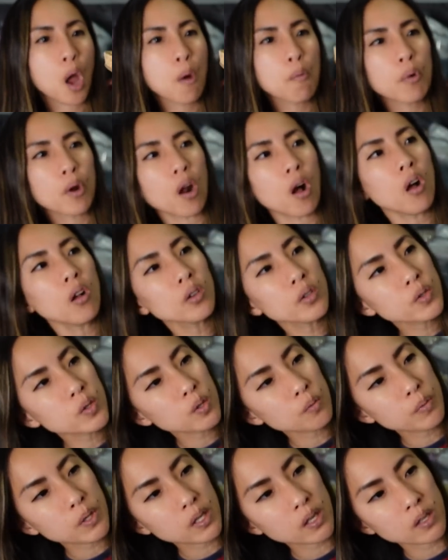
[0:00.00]
but
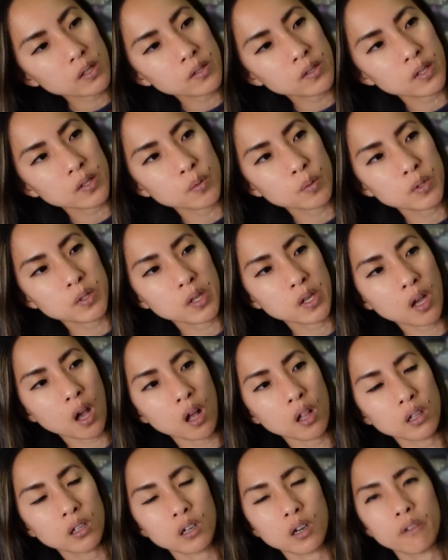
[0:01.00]
also because this was the
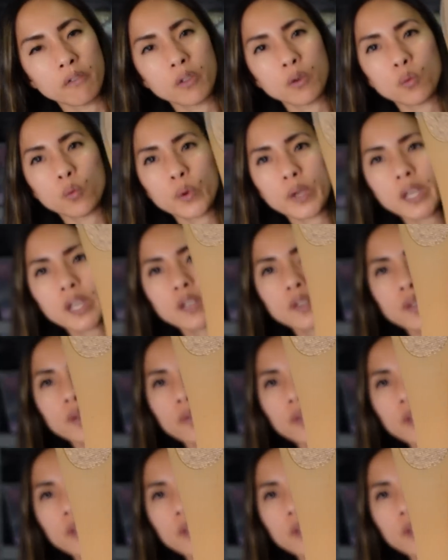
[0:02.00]
color of the week. So